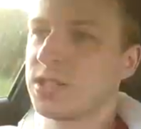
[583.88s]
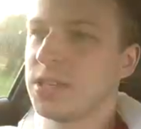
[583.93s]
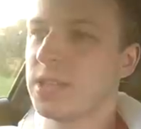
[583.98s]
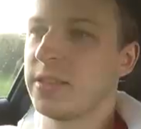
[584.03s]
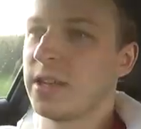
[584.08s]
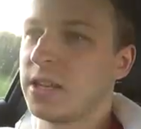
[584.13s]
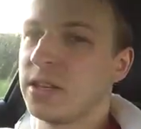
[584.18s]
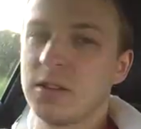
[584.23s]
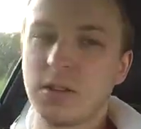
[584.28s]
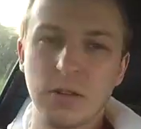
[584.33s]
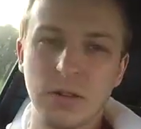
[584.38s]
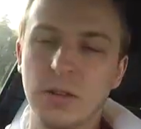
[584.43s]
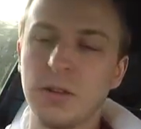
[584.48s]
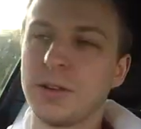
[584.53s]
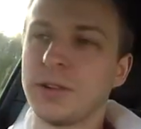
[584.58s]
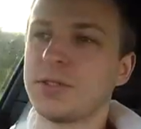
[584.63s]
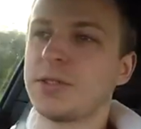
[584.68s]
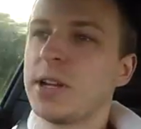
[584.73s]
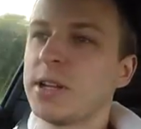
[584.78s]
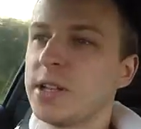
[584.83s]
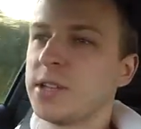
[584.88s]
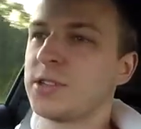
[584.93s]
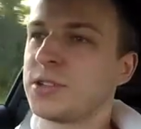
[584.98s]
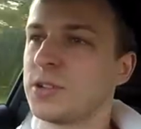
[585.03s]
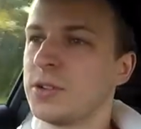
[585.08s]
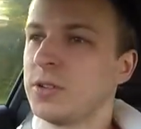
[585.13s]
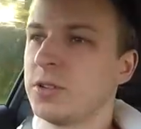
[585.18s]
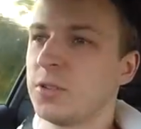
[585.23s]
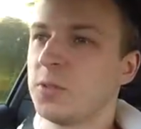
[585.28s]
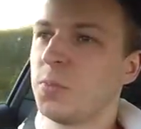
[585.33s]
it, then you could look at track day
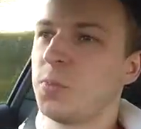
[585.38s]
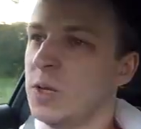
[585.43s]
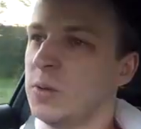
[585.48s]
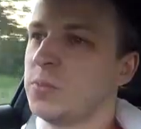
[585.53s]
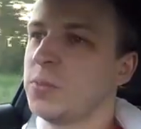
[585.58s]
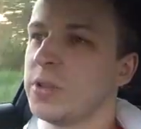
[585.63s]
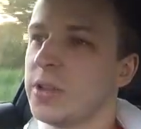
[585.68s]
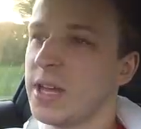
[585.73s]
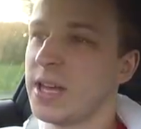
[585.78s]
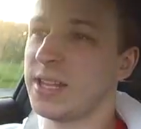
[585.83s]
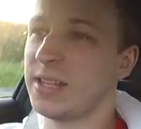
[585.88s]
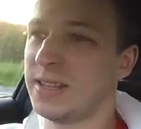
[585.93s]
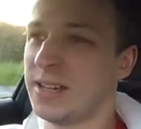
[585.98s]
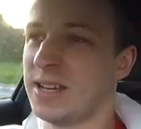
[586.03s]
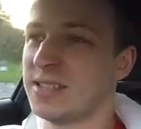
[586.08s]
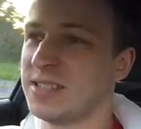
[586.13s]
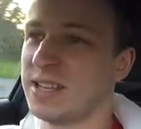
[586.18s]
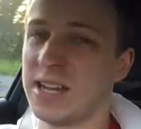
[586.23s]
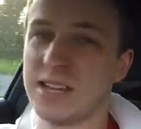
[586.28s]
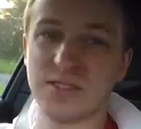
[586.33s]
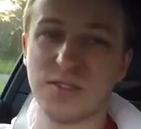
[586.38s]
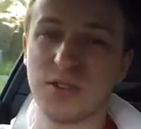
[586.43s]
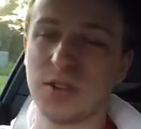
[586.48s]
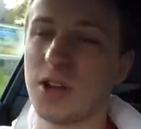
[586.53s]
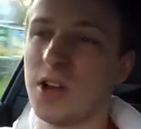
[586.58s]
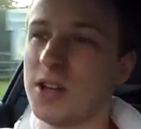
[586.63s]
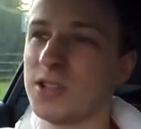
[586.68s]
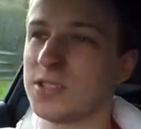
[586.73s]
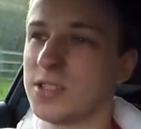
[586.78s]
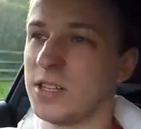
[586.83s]
insurance. But then that's an extra
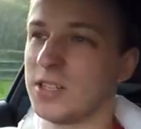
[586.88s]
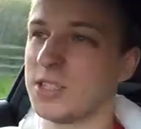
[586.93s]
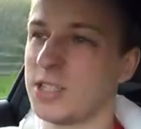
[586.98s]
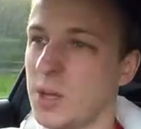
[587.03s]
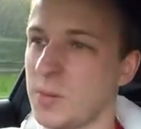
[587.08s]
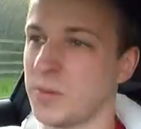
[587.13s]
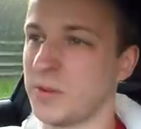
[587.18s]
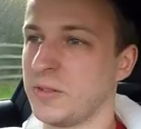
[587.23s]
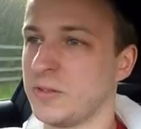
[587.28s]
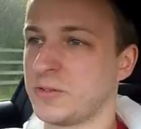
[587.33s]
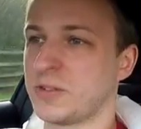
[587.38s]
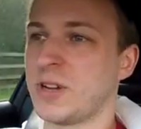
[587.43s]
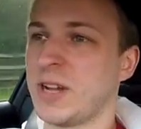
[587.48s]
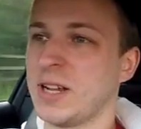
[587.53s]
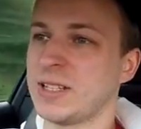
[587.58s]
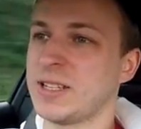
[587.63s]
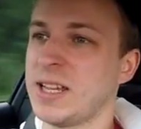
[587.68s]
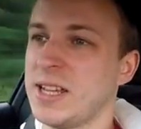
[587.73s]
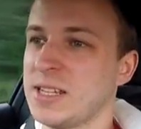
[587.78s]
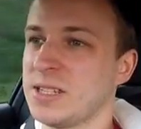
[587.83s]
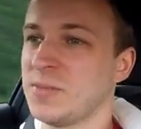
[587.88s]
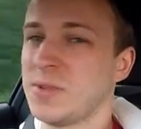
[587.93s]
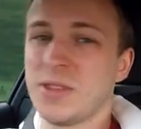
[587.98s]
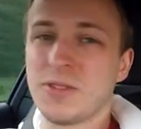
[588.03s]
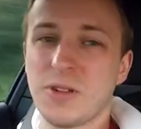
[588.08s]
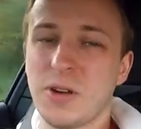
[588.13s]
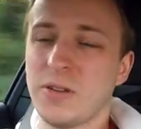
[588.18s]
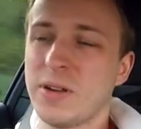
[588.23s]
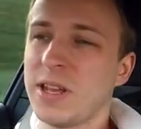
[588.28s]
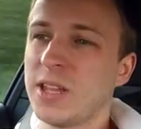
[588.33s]
cost on top of track days. I mean,
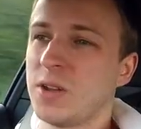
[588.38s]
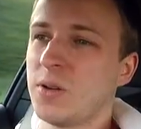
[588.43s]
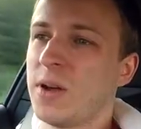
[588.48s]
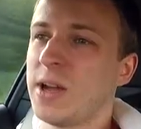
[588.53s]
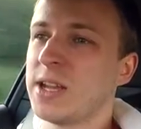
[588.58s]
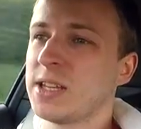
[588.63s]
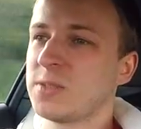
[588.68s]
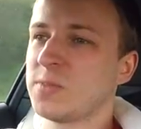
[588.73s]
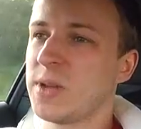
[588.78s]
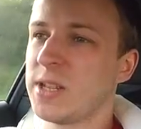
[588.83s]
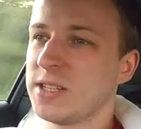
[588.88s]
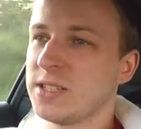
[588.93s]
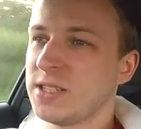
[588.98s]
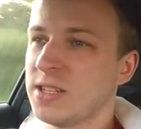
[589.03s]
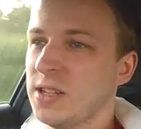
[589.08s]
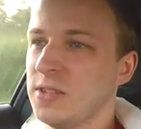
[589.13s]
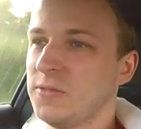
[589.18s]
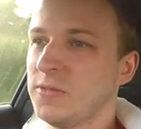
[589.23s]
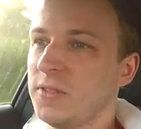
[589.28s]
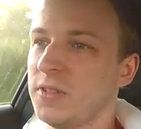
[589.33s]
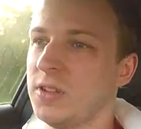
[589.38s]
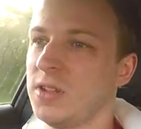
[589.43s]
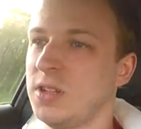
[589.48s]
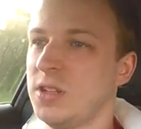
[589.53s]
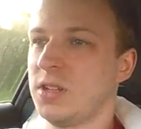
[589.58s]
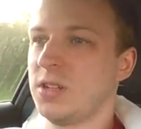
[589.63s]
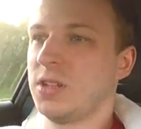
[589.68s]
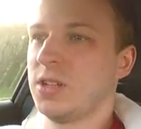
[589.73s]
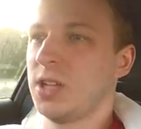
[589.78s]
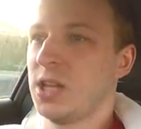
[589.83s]
they're already quite expensive.
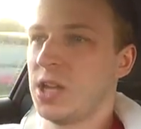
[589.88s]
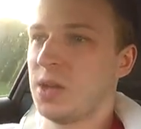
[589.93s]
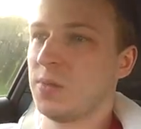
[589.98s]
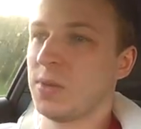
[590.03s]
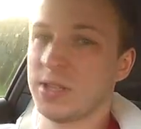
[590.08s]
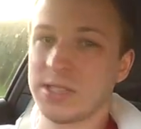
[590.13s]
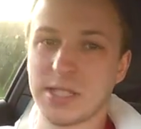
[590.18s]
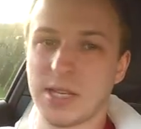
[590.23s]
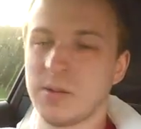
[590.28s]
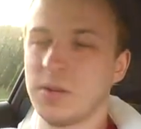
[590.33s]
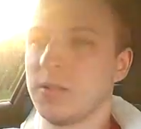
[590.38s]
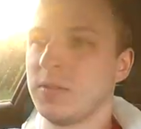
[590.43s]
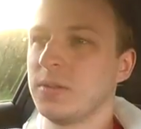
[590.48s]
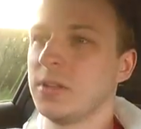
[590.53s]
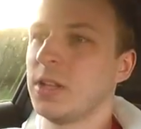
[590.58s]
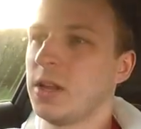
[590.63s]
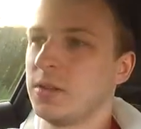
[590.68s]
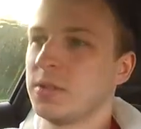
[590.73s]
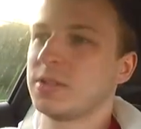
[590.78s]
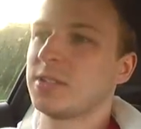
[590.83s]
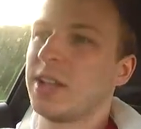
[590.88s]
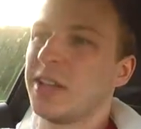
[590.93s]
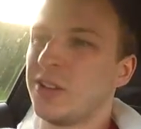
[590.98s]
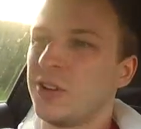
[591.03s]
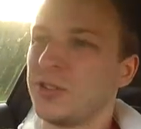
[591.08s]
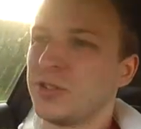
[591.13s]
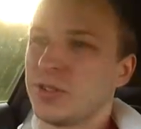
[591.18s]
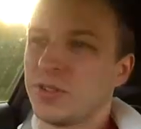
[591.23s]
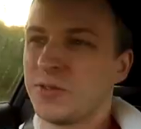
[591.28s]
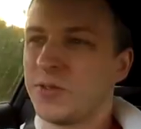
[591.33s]
By the time it's like
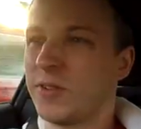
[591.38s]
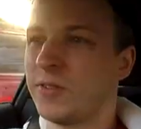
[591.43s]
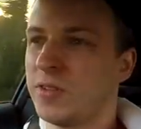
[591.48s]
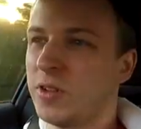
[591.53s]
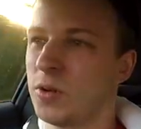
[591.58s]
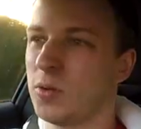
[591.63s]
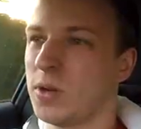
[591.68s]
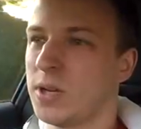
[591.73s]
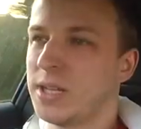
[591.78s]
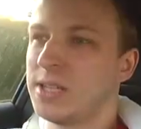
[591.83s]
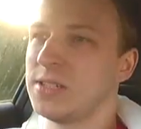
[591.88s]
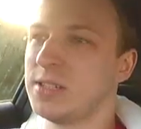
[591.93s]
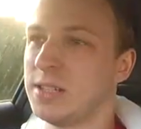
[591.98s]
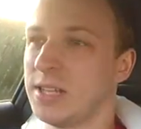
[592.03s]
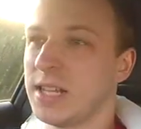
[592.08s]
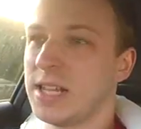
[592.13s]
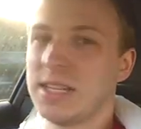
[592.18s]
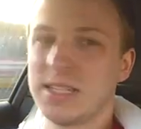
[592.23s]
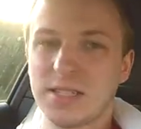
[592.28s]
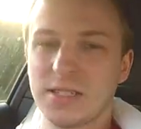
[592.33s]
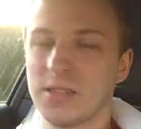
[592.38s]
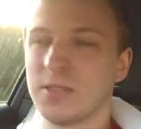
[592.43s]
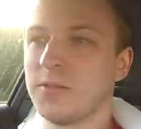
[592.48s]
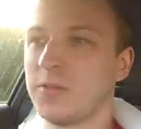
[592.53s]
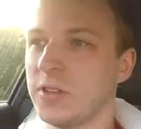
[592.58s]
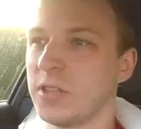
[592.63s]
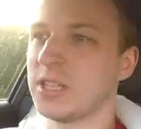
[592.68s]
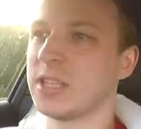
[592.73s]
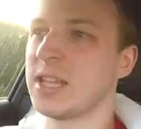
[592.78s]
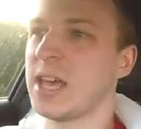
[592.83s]
150 quid at least
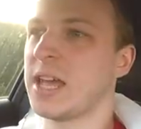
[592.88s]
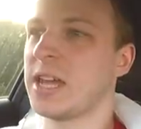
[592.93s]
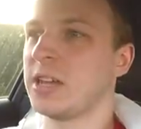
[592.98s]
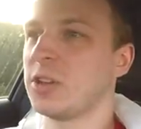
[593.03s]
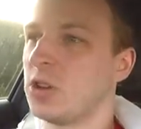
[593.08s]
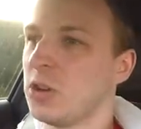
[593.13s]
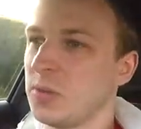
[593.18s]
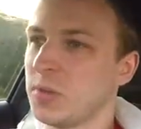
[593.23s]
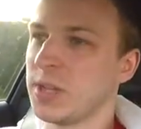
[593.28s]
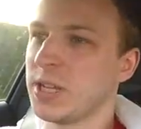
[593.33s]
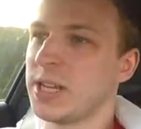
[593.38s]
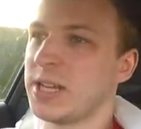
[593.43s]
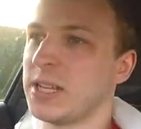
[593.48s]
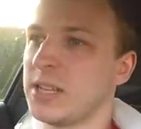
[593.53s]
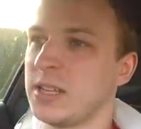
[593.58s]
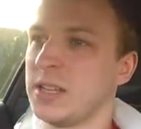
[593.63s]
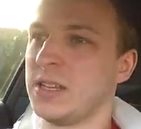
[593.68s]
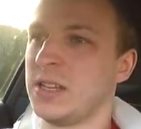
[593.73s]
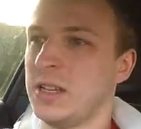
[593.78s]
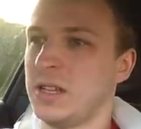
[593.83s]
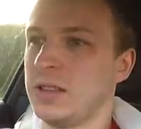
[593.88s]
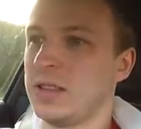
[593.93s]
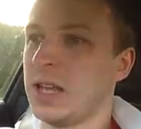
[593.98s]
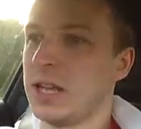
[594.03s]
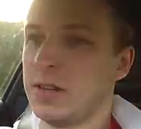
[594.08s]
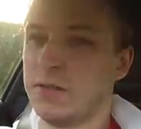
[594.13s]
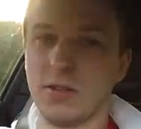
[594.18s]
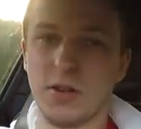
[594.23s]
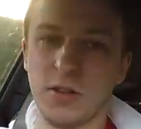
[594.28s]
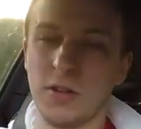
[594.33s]
for the day normally.
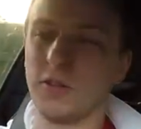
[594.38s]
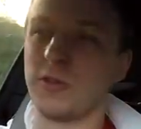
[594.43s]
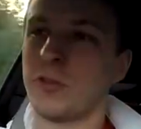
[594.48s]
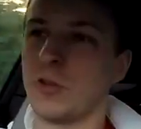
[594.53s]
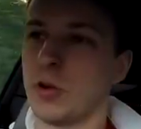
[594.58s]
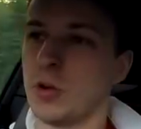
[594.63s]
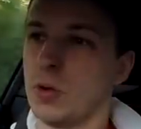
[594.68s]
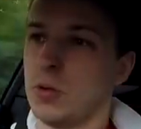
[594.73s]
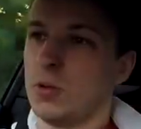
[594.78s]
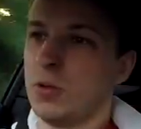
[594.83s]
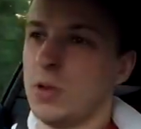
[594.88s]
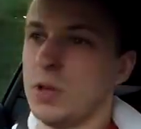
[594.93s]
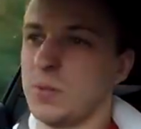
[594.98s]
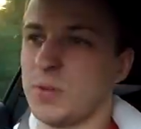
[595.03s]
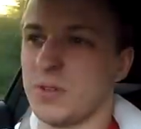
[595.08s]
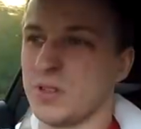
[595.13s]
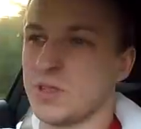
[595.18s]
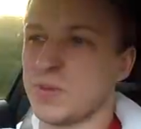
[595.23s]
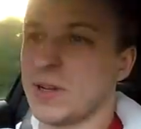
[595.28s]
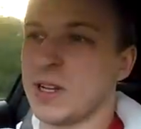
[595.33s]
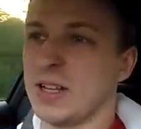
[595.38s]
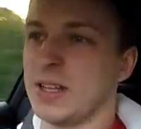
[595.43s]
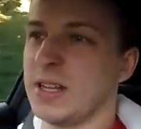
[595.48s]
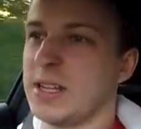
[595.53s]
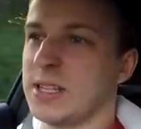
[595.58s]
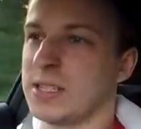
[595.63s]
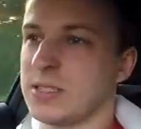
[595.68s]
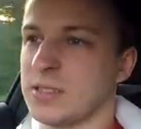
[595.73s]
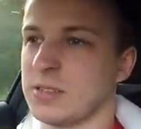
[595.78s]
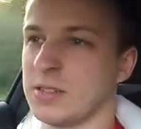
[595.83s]
Then you've got your fuel. You probably spend at
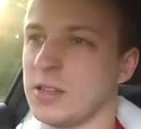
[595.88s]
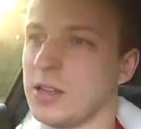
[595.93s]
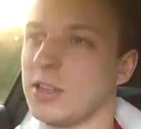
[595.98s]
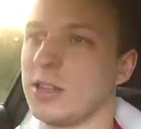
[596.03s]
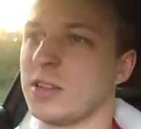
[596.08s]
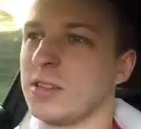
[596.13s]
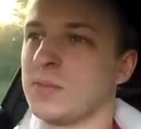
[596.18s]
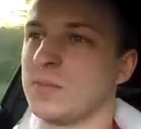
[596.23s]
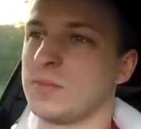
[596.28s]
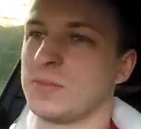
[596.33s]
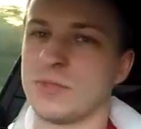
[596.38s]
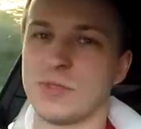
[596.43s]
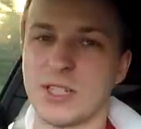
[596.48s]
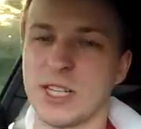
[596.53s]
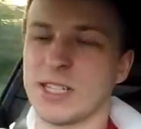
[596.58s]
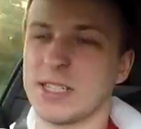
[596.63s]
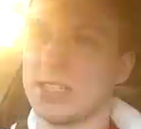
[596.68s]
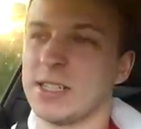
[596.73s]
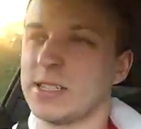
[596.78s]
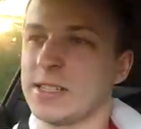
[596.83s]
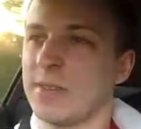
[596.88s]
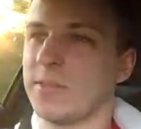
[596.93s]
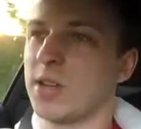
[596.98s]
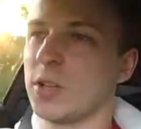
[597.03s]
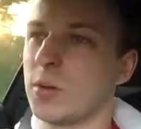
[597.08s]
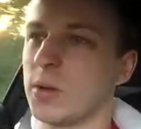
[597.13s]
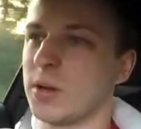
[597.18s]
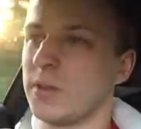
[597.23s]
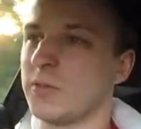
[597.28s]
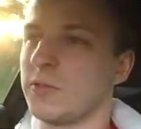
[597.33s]
least another 60 or
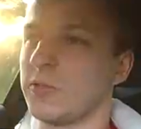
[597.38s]
70 quid on